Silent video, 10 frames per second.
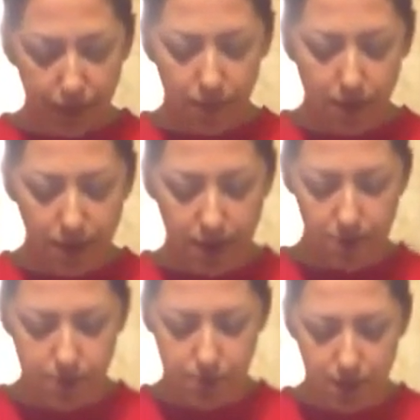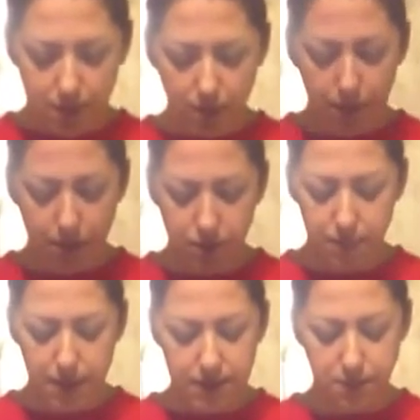while he was trying to watch a
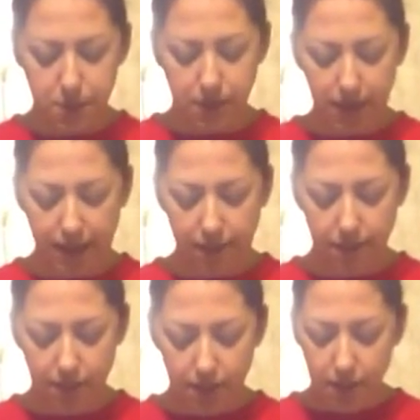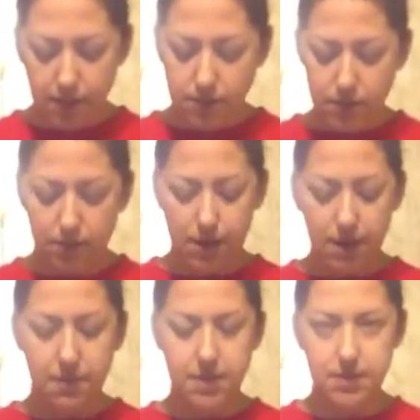baseball game to
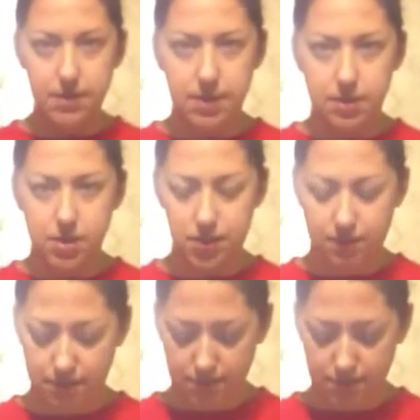grab his attention.